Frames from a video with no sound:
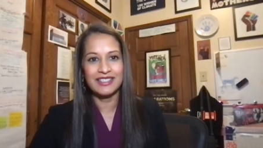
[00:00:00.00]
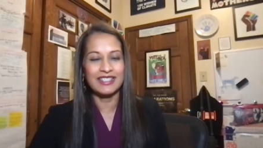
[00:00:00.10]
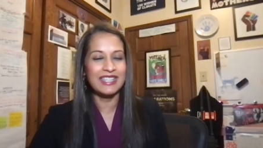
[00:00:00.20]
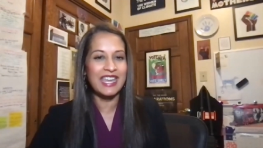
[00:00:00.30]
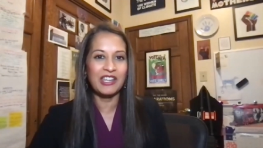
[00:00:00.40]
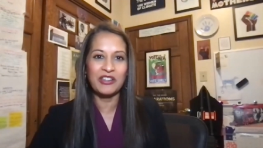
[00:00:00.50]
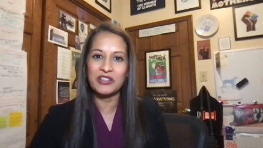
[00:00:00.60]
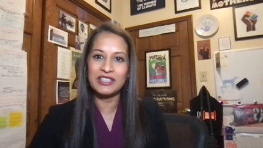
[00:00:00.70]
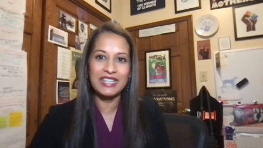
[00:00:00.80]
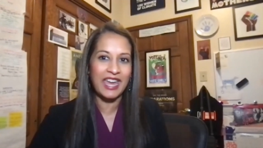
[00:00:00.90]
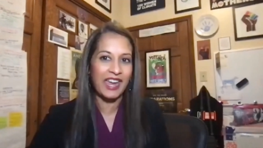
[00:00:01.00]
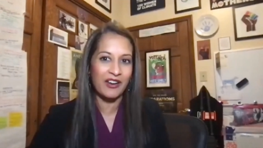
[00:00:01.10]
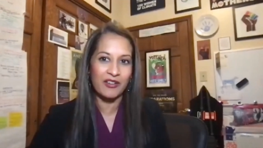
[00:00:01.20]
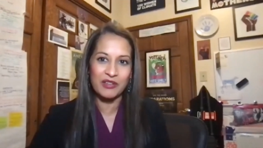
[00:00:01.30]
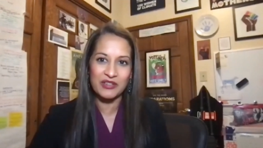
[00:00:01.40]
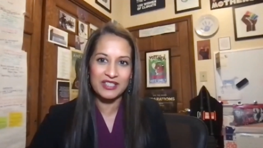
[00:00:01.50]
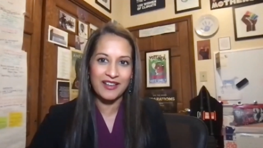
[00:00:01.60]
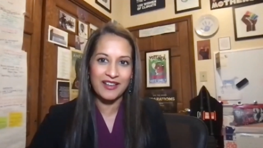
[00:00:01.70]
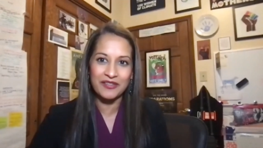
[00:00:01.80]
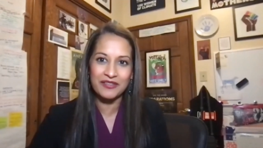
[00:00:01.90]
to take good care of
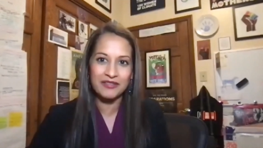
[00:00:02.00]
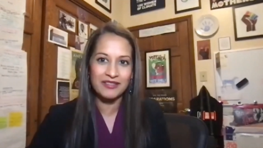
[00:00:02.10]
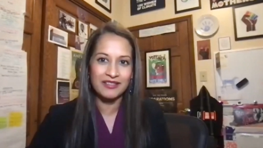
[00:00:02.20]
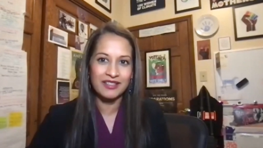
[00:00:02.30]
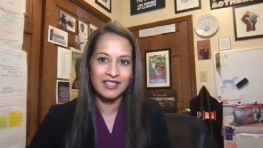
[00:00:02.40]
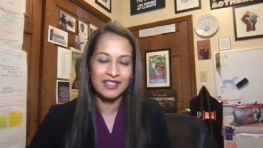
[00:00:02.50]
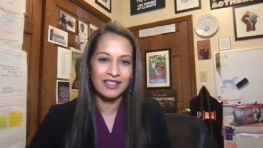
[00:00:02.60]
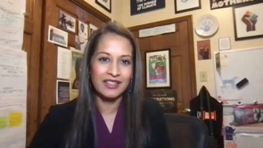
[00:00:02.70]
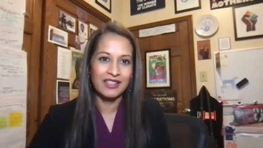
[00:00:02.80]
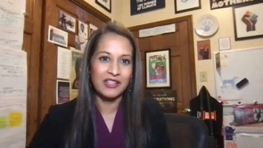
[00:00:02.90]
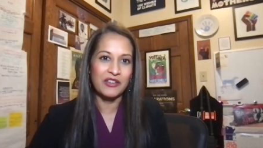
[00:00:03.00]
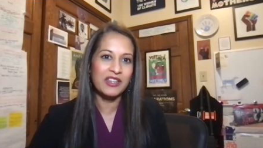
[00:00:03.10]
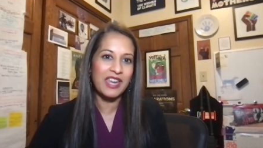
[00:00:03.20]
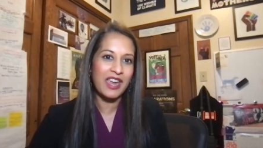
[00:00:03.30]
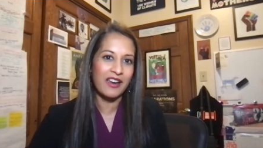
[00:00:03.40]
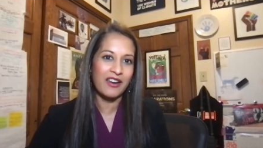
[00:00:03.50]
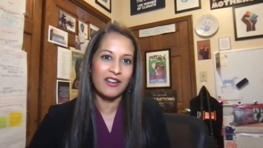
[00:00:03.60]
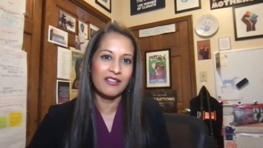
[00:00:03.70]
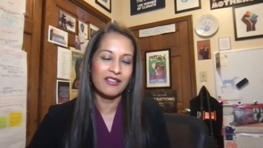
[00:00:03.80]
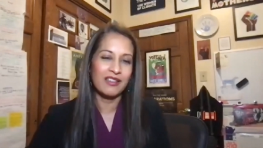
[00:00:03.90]
yourself, your
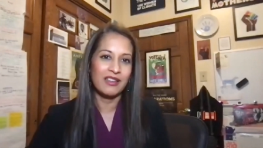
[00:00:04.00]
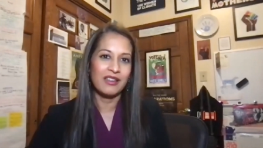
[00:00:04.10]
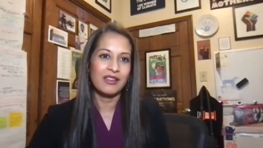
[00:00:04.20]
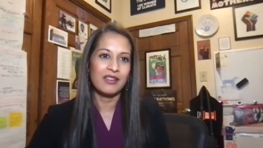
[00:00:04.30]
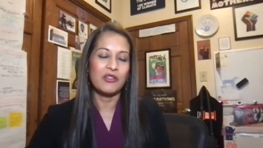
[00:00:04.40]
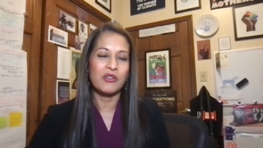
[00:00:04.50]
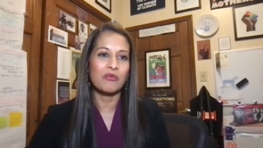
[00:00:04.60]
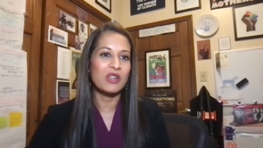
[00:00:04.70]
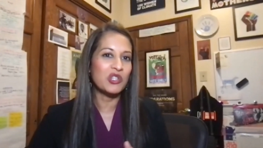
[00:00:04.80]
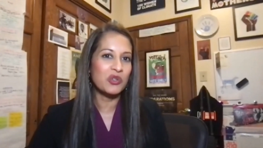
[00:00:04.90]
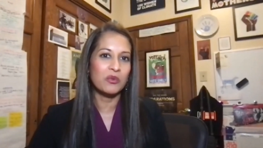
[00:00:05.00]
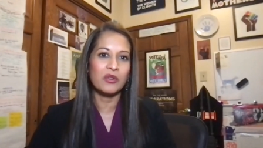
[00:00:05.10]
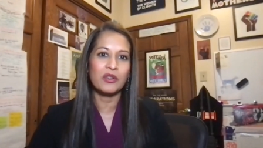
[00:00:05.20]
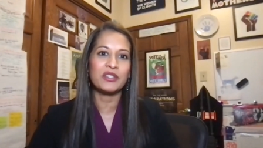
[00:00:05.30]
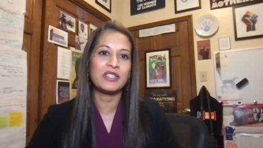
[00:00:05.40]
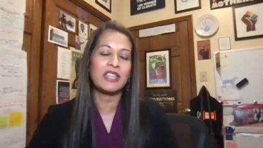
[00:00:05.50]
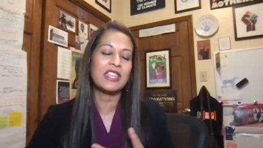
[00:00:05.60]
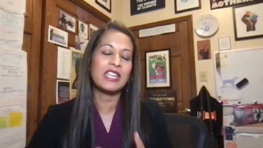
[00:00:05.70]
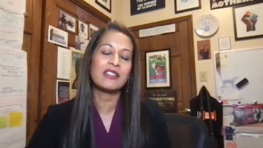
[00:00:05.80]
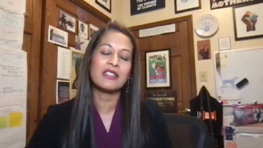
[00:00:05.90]
care, your rituals, the
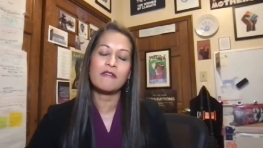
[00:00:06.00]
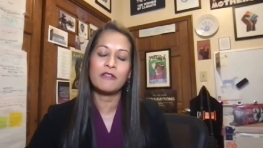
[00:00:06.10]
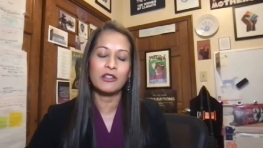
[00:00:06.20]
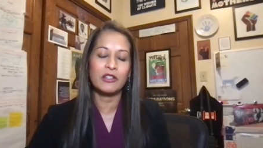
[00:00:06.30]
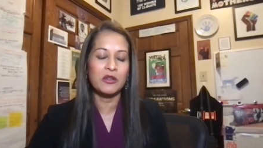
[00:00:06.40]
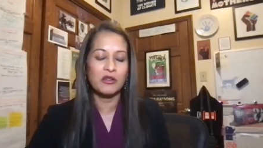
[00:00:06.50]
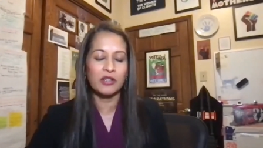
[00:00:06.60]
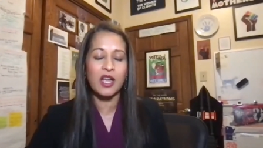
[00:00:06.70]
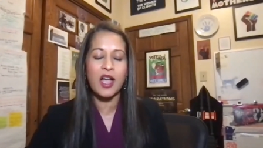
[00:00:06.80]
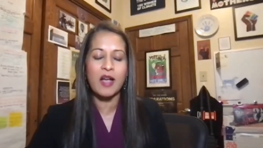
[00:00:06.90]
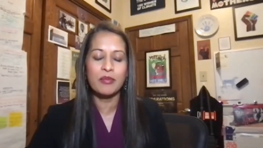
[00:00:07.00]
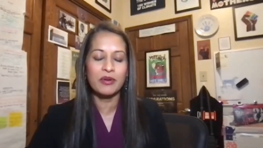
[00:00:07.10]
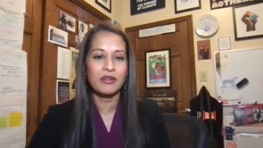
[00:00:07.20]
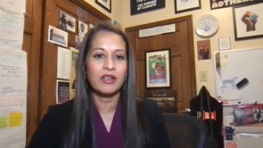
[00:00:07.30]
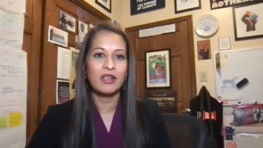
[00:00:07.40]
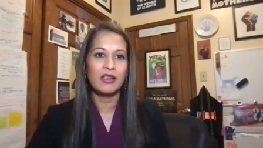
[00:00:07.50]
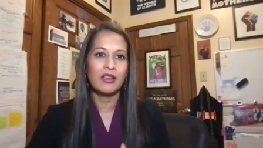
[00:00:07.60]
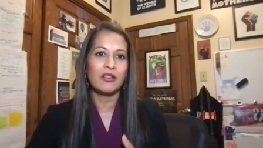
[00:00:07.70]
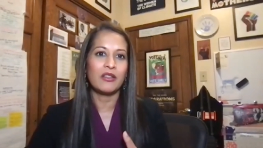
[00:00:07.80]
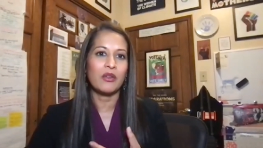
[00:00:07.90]
things that fill your cup,
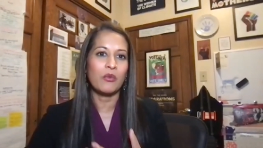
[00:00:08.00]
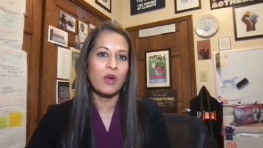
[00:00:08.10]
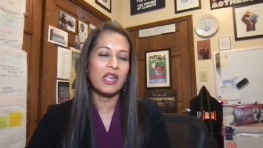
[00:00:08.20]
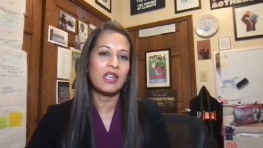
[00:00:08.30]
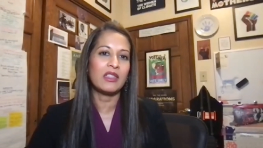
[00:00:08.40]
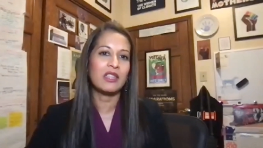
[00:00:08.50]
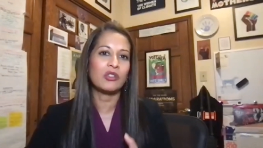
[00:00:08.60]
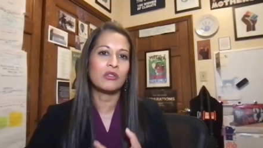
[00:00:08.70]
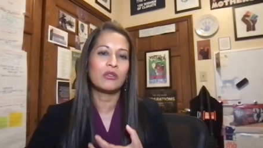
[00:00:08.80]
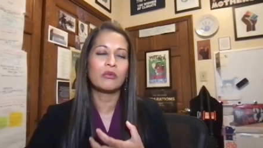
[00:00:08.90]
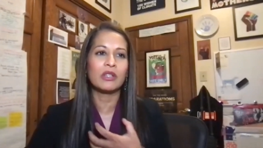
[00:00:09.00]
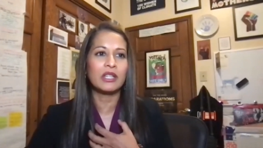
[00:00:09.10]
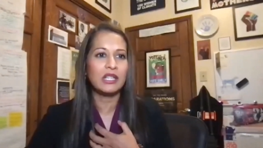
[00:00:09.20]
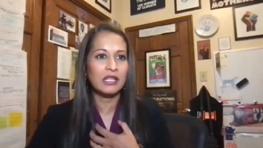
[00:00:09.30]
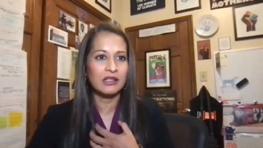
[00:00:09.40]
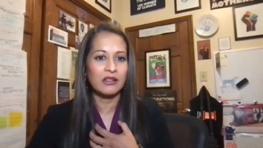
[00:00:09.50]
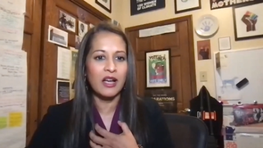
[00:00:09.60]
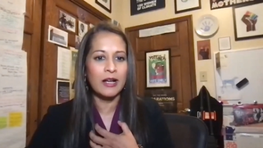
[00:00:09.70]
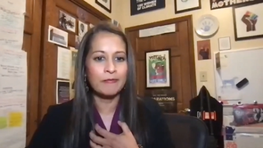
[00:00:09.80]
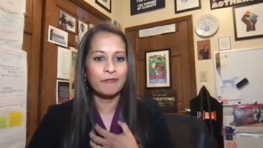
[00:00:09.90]
the way that you really
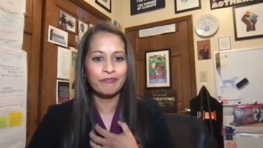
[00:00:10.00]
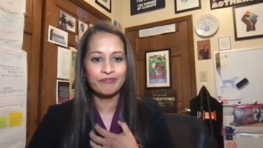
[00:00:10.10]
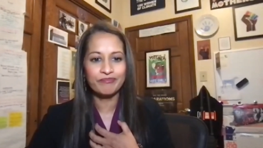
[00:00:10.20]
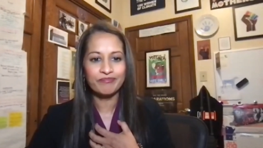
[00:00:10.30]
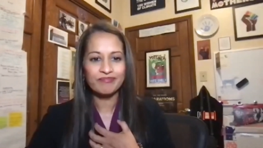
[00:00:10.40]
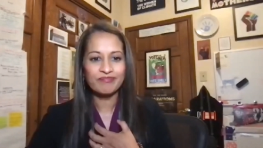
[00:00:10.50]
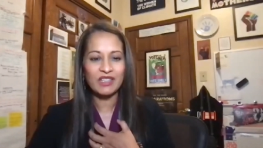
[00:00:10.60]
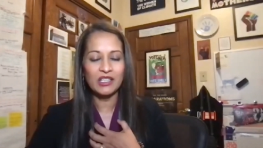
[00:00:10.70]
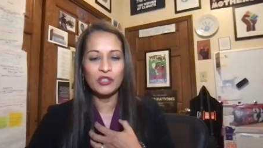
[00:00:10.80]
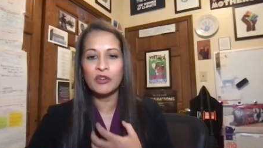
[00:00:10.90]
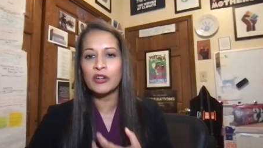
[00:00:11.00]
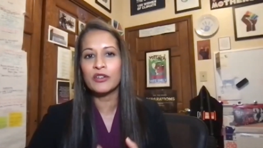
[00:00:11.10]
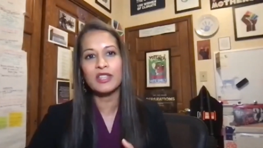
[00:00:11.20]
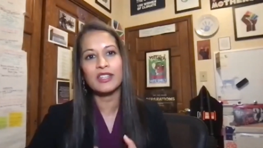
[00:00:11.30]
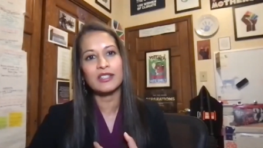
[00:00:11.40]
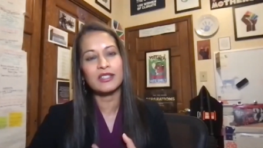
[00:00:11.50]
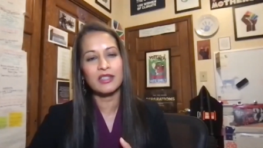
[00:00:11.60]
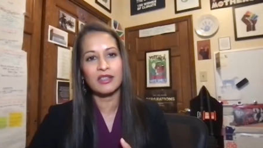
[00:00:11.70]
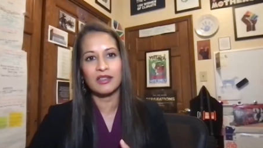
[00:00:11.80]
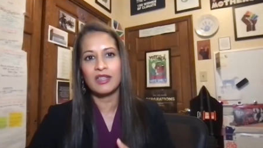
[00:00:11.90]
can, you've heard this,
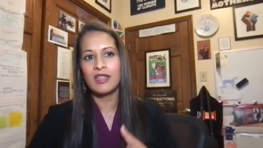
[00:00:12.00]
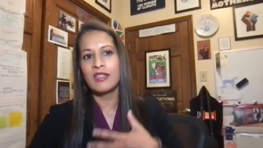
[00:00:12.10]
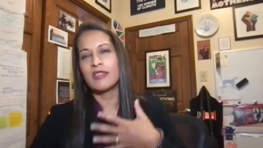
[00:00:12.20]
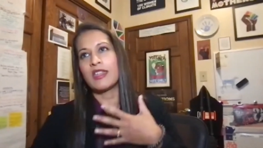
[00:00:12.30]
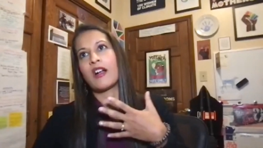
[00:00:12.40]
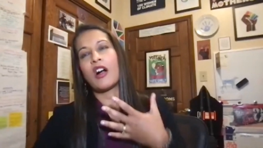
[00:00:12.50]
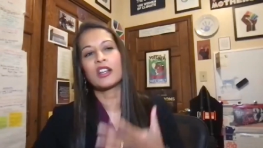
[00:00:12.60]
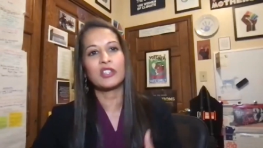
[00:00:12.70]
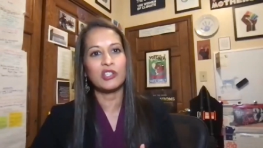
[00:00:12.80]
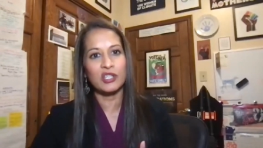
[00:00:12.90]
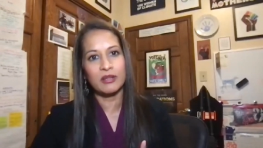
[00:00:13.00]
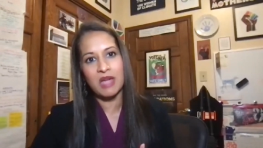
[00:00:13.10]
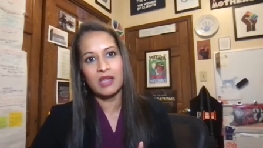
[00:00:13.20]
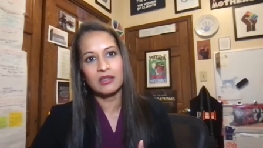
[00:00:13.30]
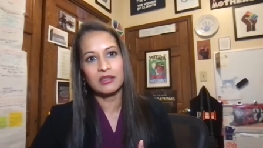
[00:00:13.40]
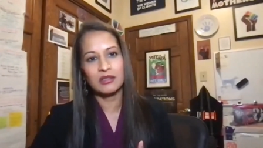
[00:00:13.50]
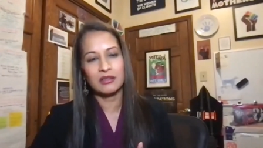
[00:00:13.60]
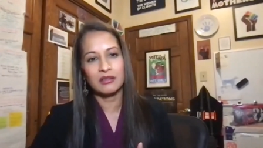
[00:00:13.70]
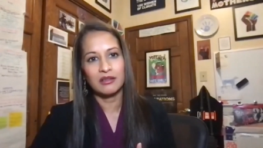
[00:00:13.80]
the oxygen mask.